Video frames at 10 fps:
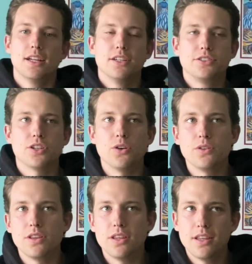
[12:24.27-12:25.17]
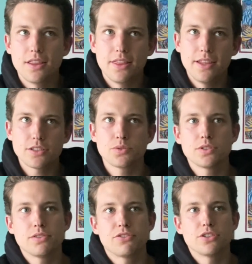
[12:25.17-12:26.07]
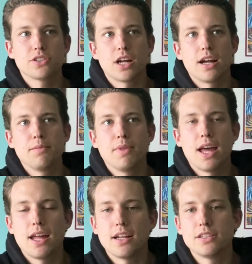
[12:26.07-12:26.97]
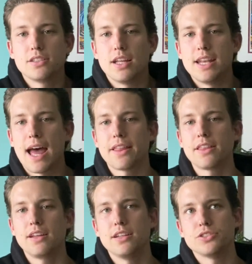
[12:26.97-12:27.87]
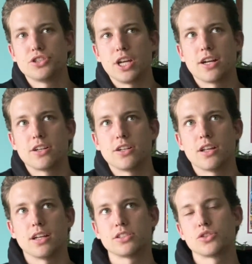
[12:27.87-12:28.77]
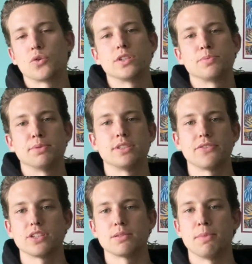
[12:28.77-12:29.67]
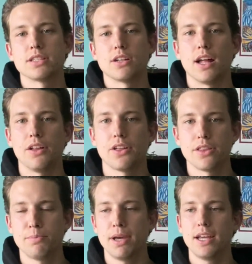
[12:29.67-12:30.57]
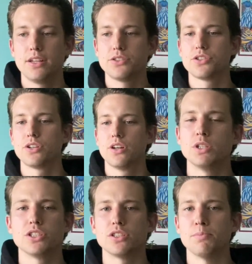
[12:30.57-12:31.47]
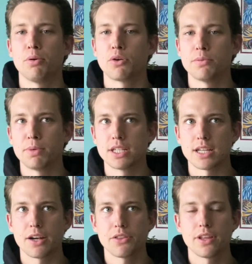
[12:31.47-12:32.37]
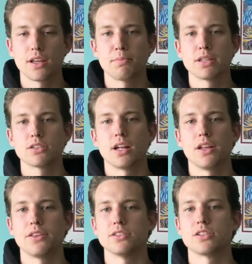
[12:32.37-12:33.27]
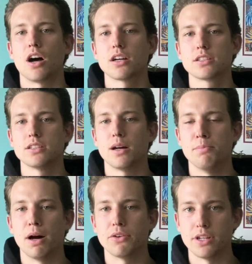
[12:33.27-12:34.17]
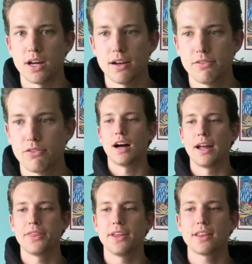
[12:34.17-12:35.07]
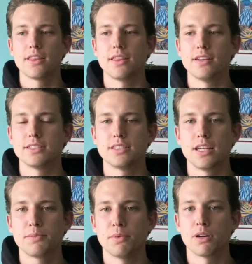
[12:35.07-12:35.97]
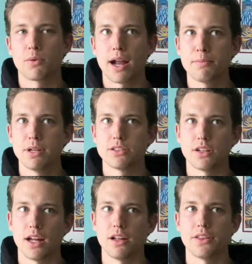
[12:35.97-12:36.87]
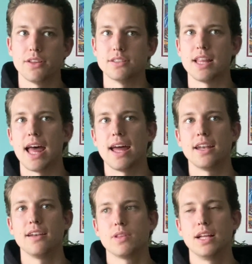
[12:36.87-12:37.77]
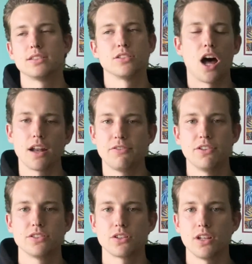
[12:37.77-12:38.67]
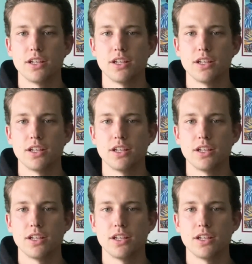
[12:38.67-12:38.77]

So this was the first time that an athlete shared a story specific to mental health on the page, which is important because I don't think mental health is talked about enough. I think the stigma around mental health is that it's not a physical